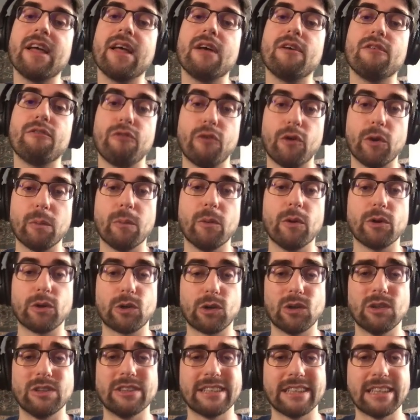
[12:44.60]
for more
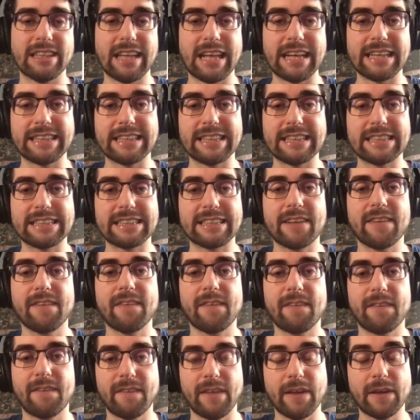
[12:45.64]
content like this.
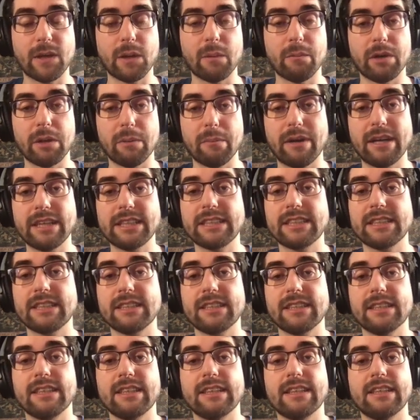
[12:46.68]
Thank you very much
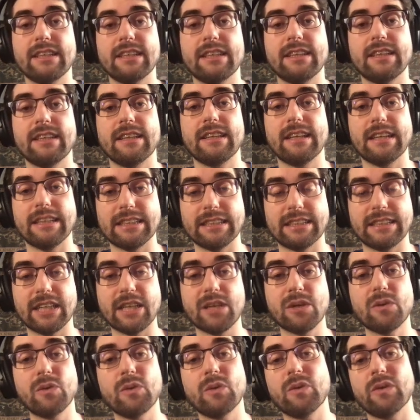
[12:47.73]
and see
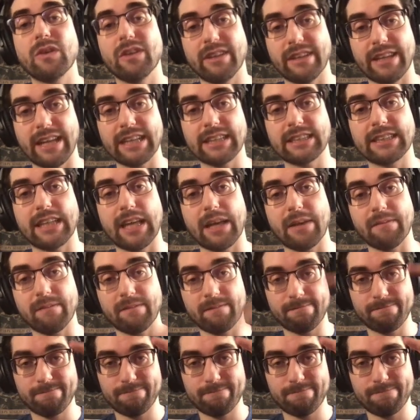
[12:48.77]
you next time.